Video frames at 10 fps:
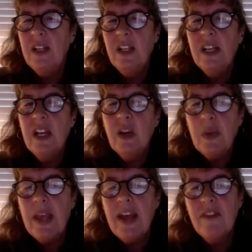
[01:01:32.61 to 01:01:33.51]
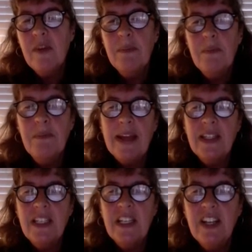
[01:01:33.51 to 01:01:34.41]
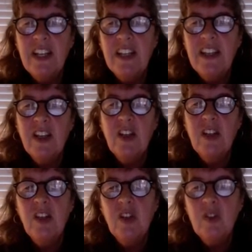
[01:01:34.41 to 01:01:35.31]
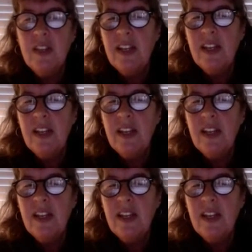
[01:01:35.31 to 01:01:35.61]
And here we have the bacteria that could use it.